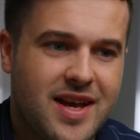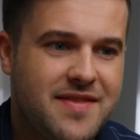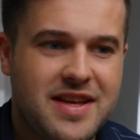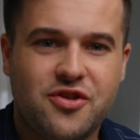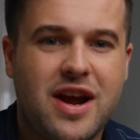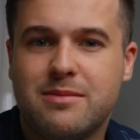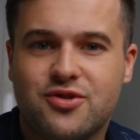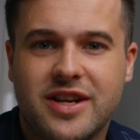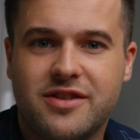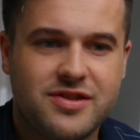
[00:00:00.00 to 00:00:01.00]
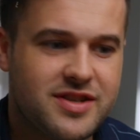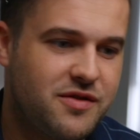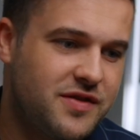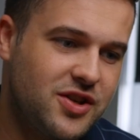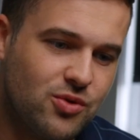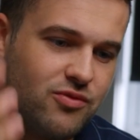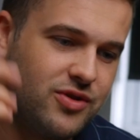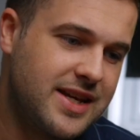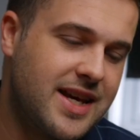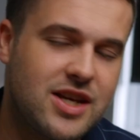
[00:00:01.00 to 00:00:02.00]
And then you're hamstringing yourself and you don't
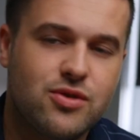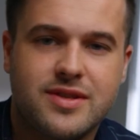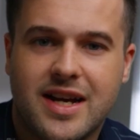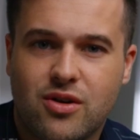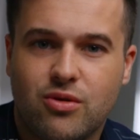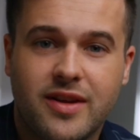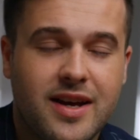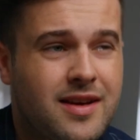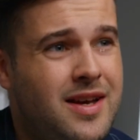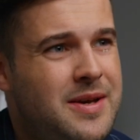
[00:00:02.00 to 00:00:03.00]
really get to use that codec.